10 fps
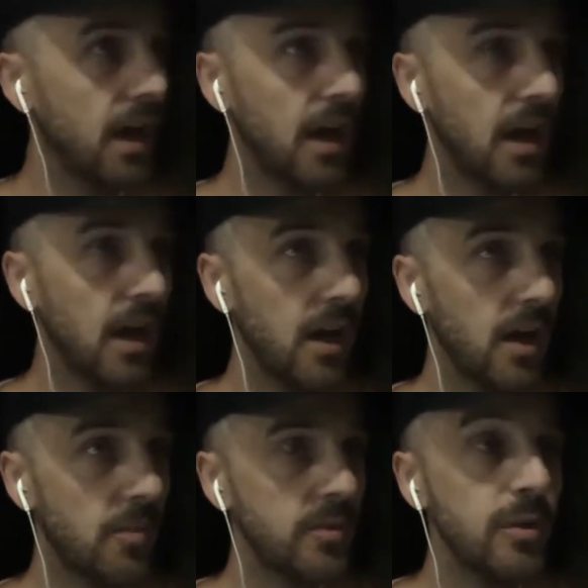
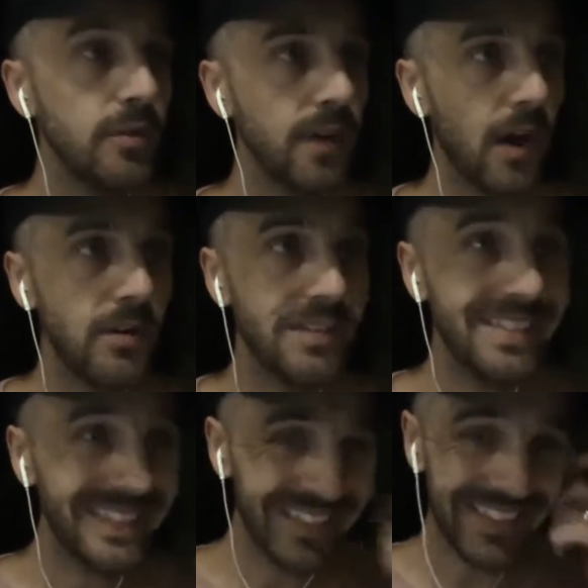um,
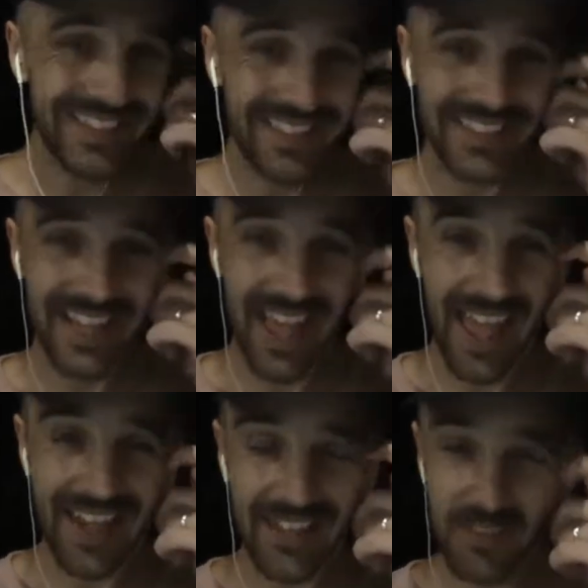
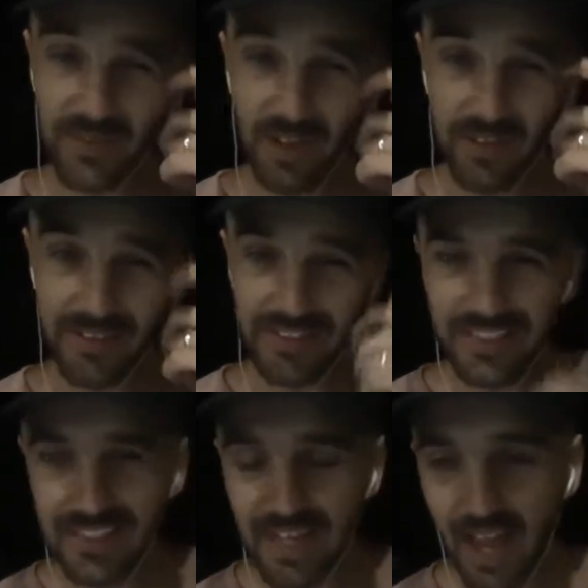2008,
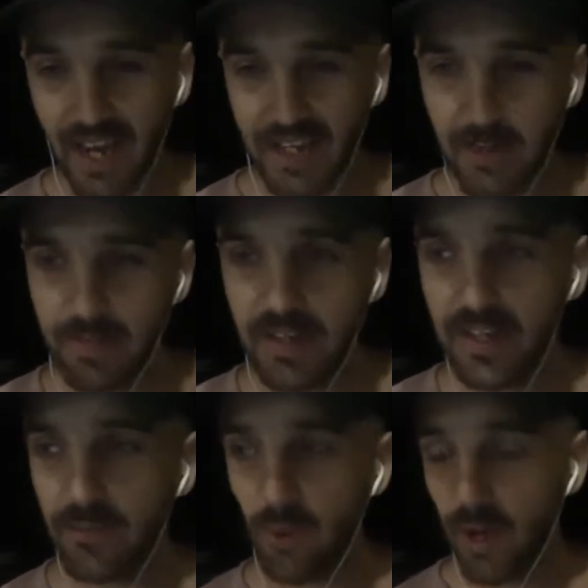2009, I
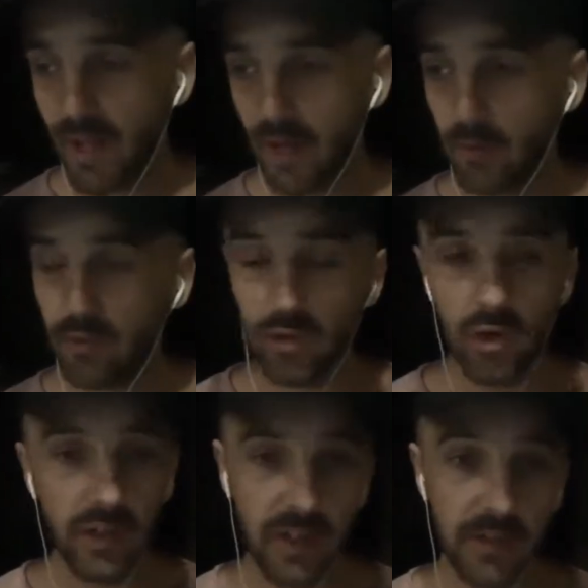believe, when I was
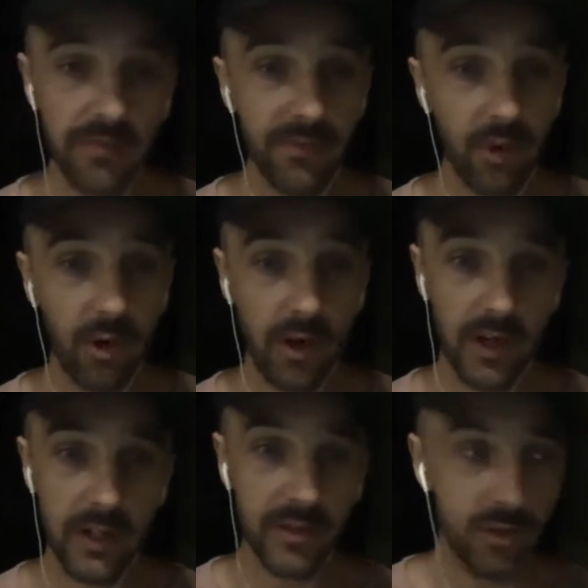looking for
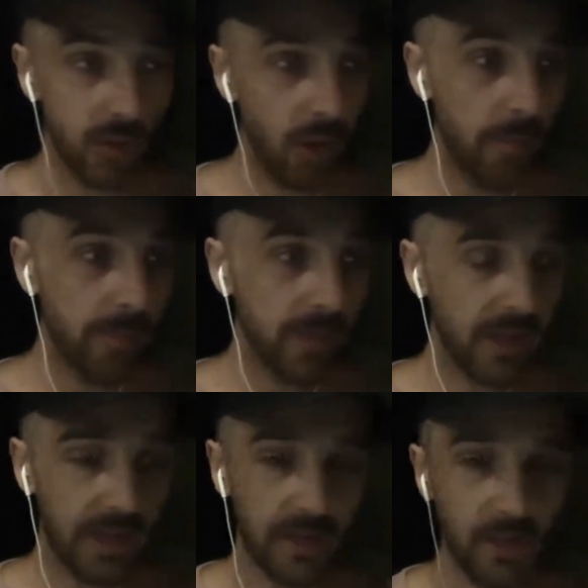a job
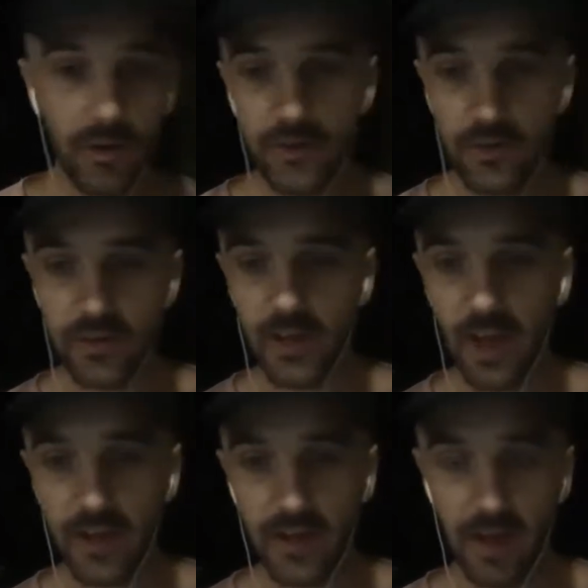in London.
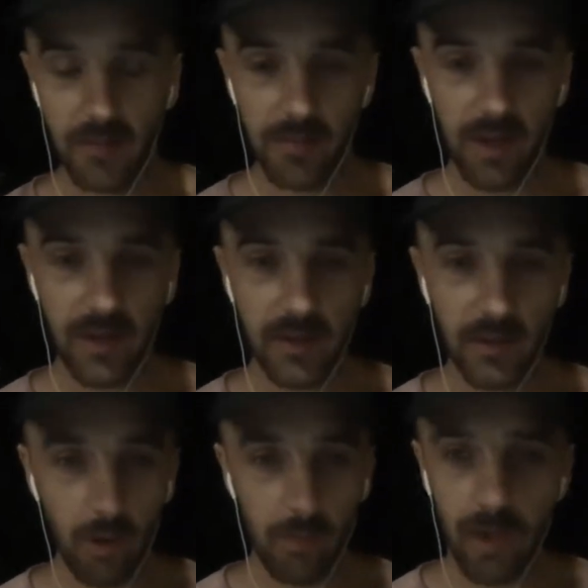I I, I
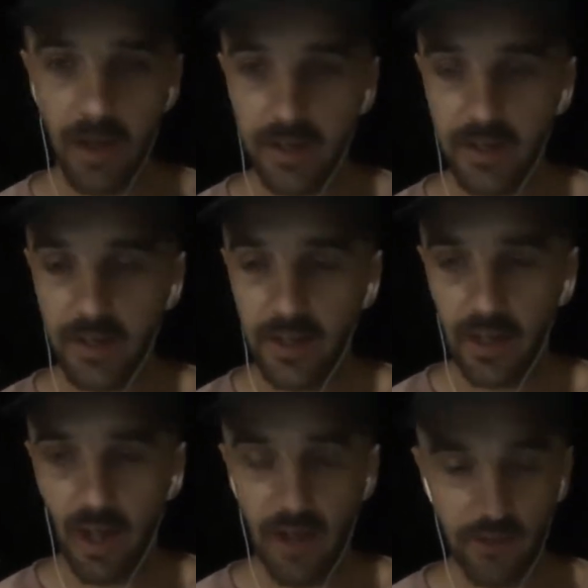got my
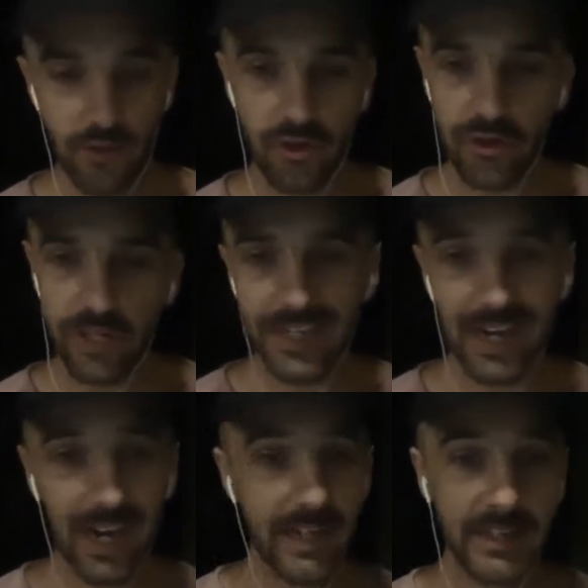I just treated it
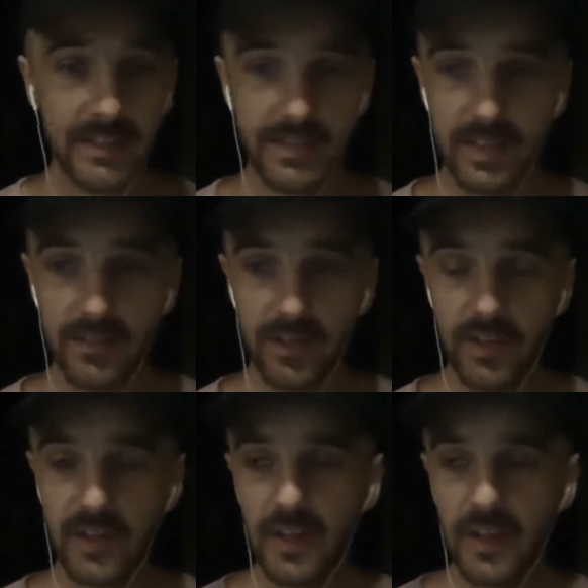like a CV.